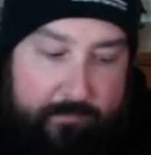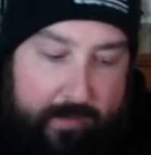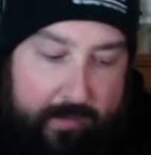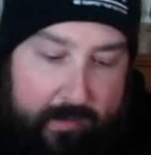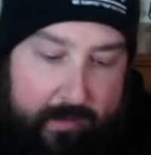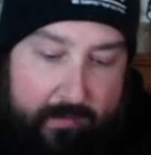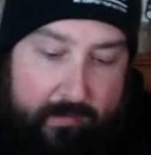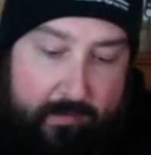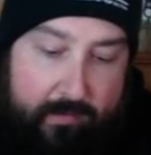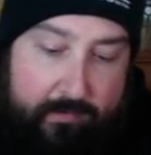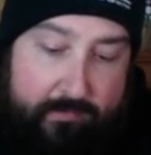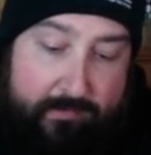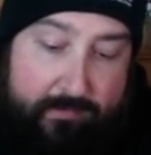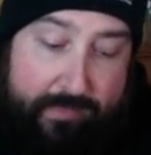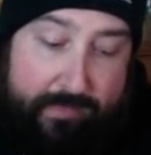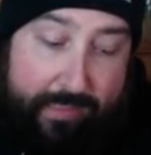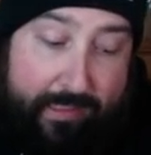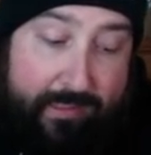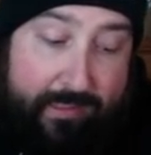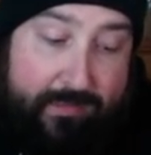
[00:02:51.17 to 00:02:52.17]
I got
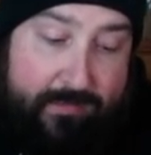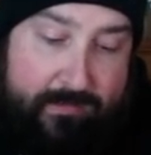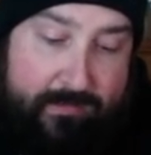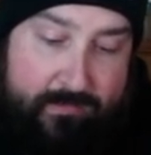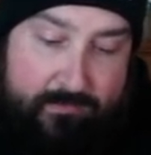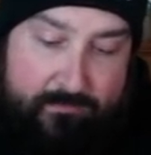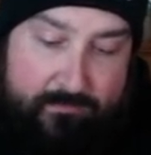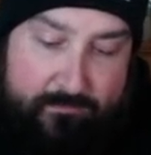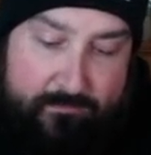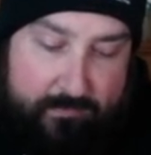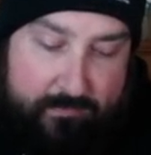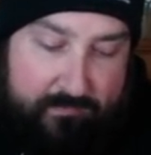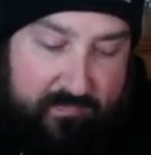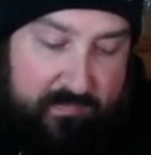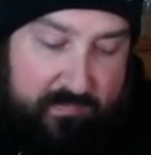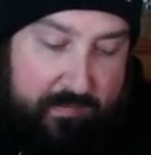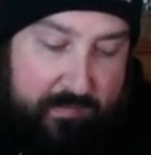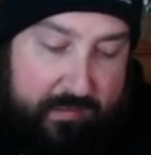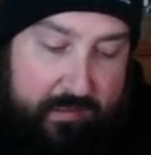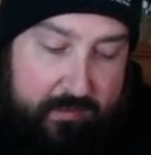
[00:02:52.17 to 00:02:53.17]
days of
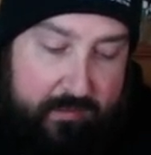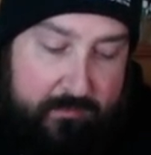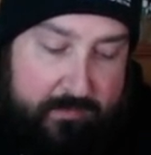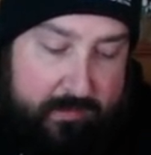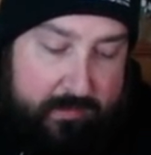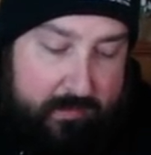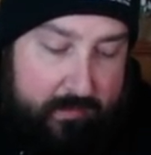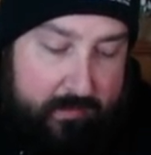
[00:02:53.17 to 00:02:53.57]
speed ups.